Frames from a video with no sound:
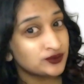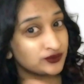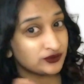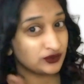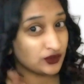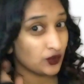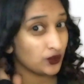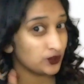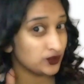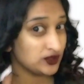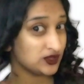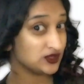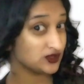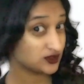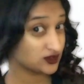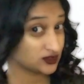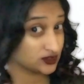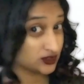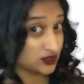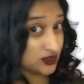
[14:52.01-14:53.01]
No heat
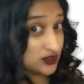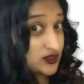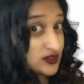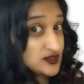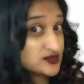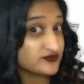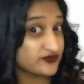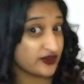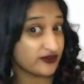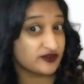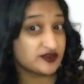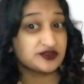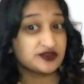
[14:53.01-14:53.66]
curls, very